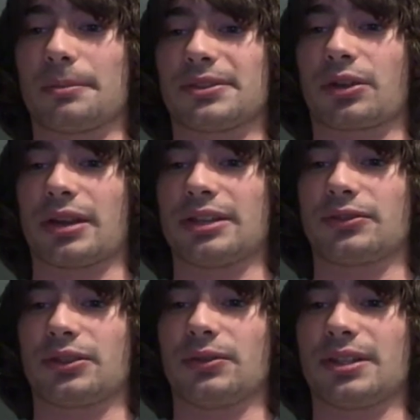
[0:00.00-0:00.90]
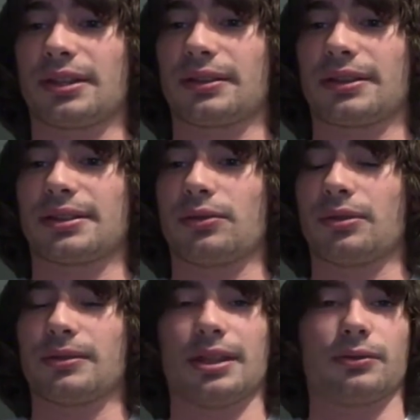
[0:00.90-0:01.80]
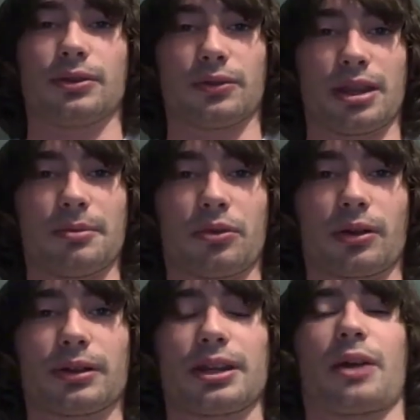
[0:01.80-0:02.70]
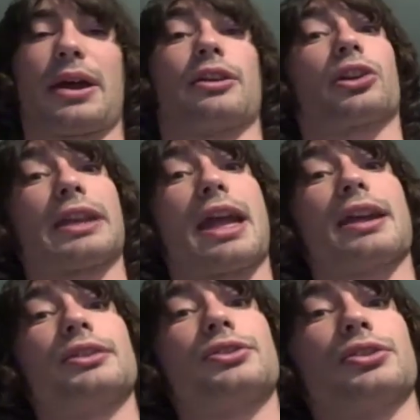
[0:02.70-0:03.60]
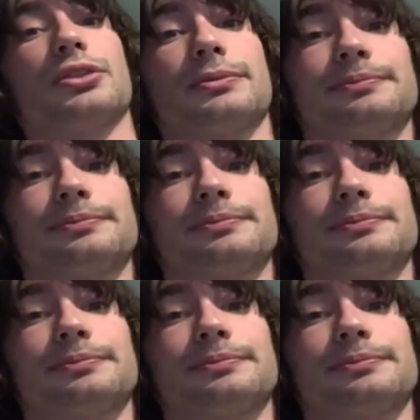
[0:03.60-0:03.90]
start introducing this new keyboard at an early age.